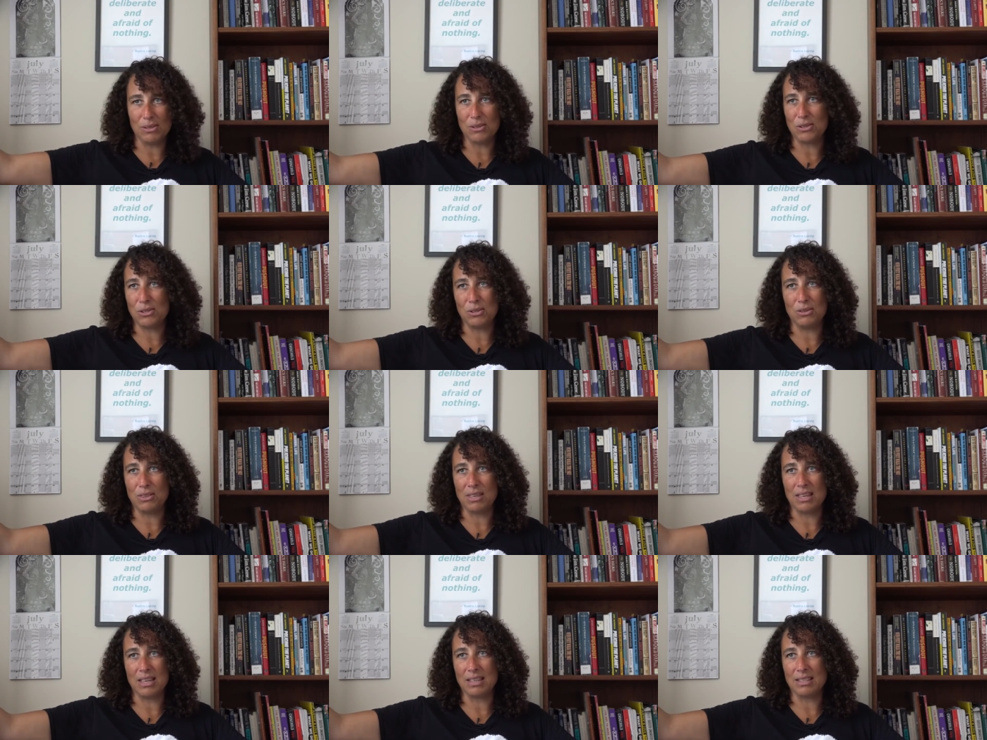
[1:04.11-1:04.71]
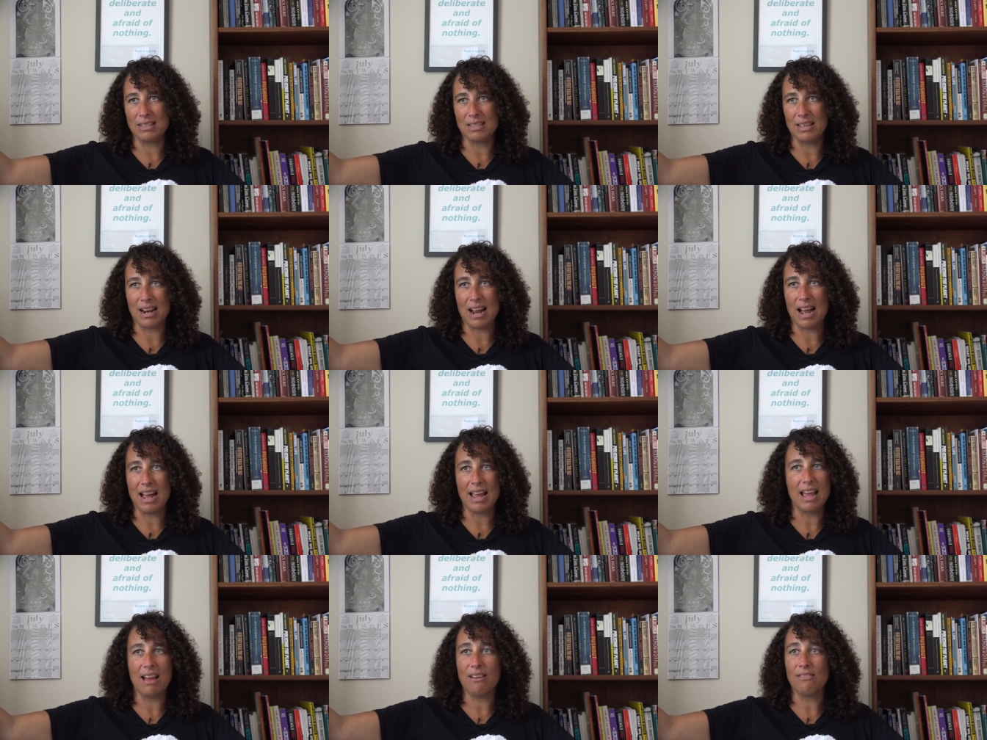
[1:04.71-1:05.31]
those two things that
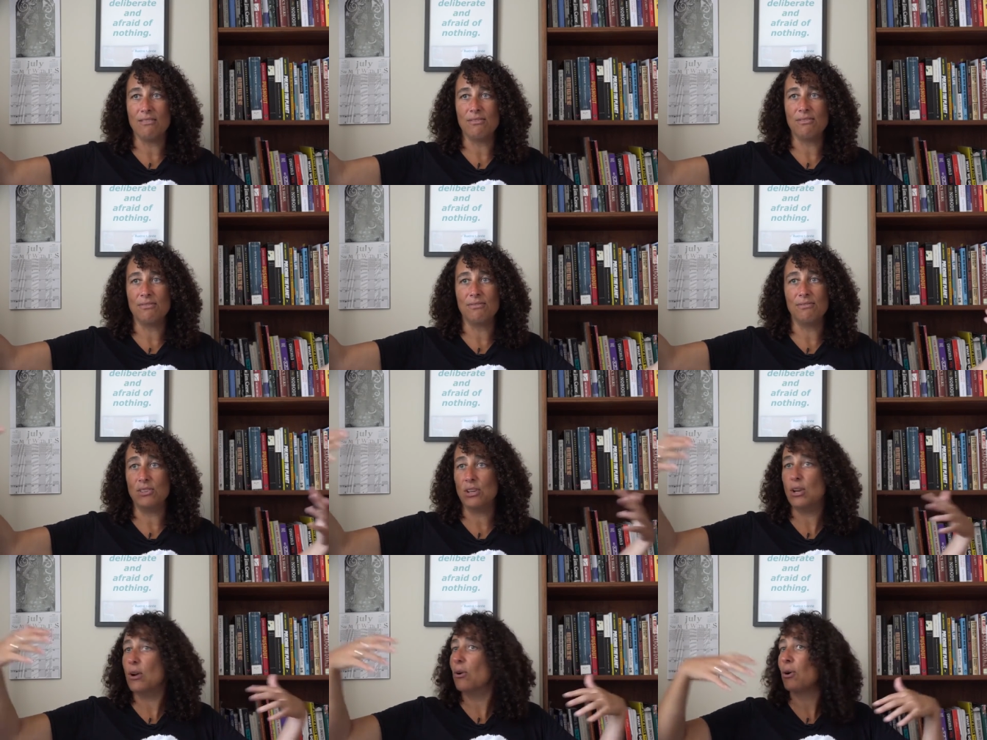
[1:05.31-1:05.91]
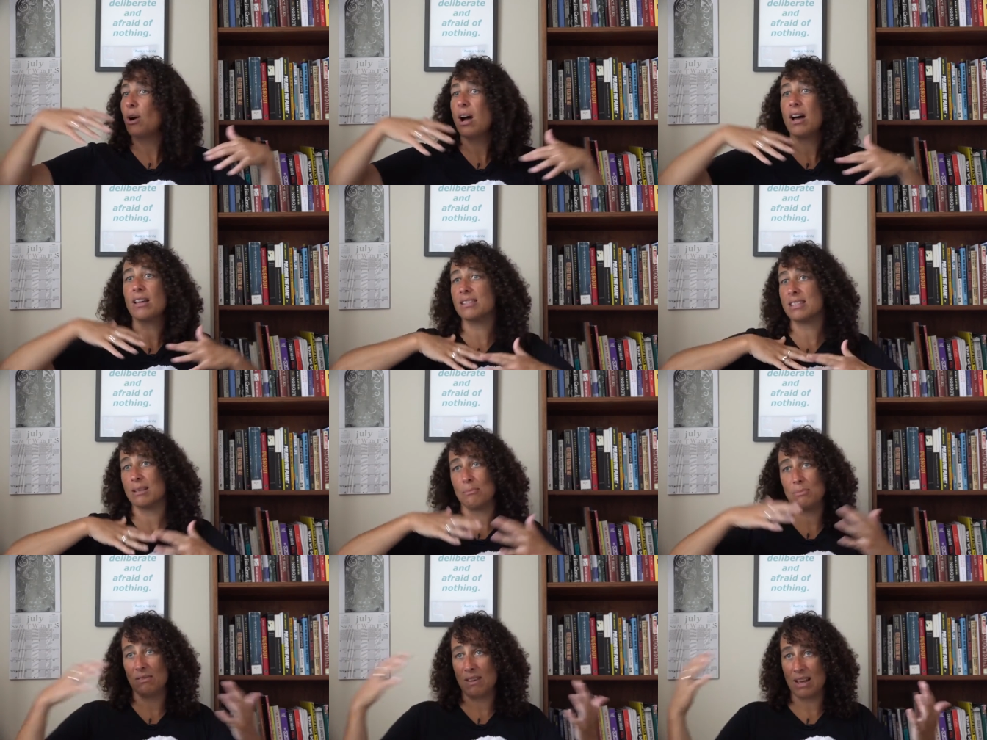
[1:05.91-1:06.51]
I have no
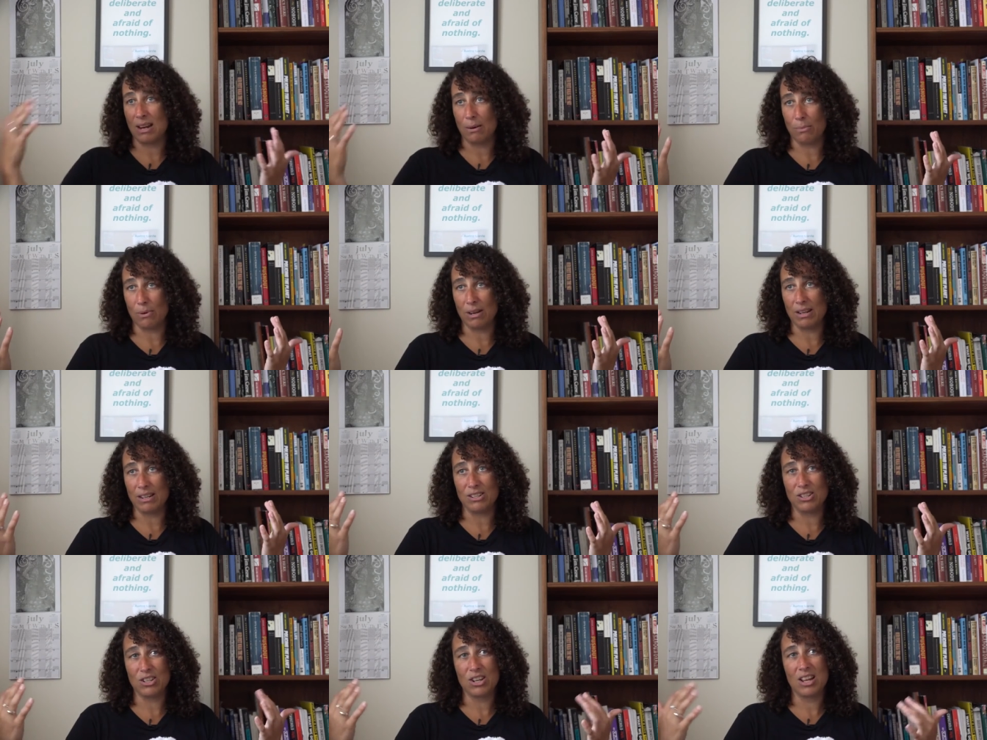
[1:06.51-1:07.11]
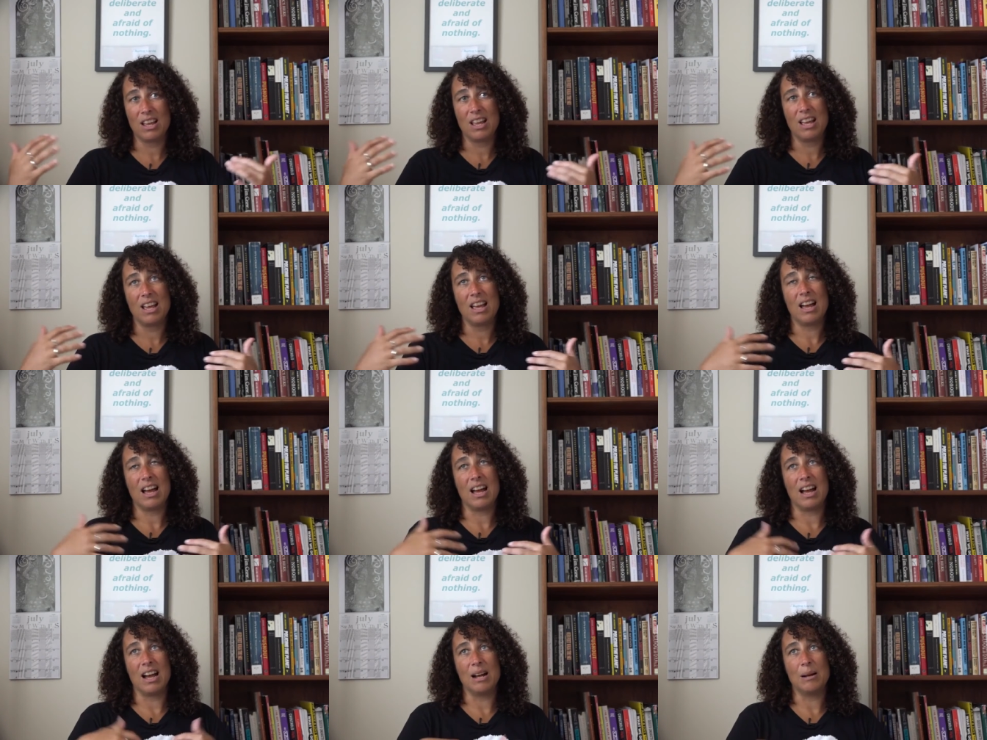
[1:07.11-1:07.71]
concept of how to bridge.
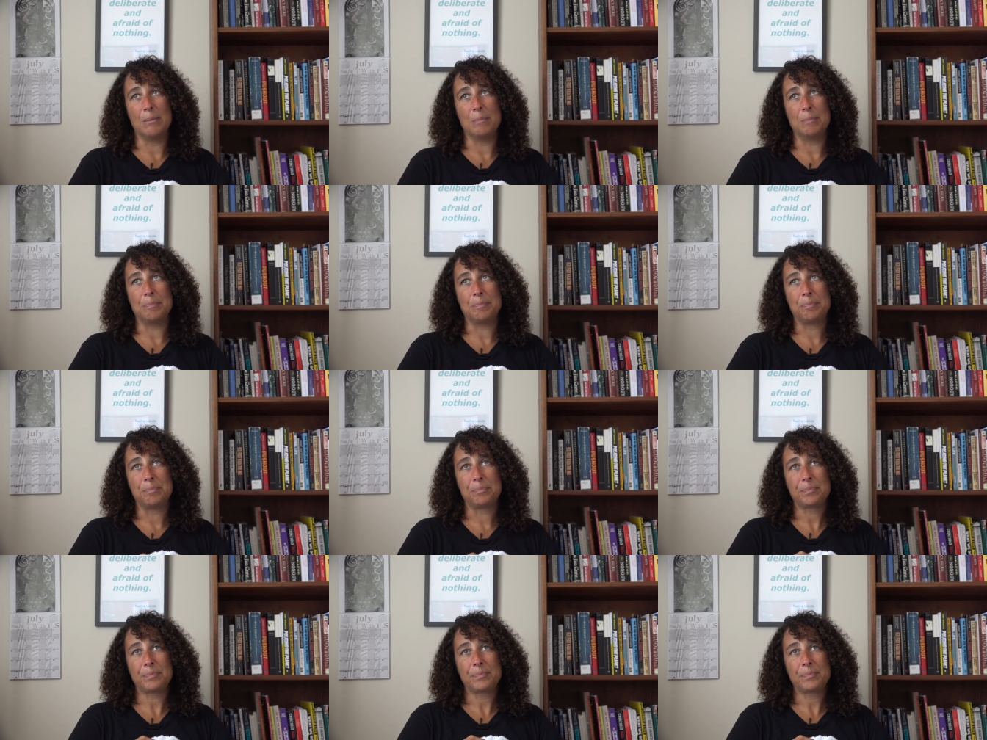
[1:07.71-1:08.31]
The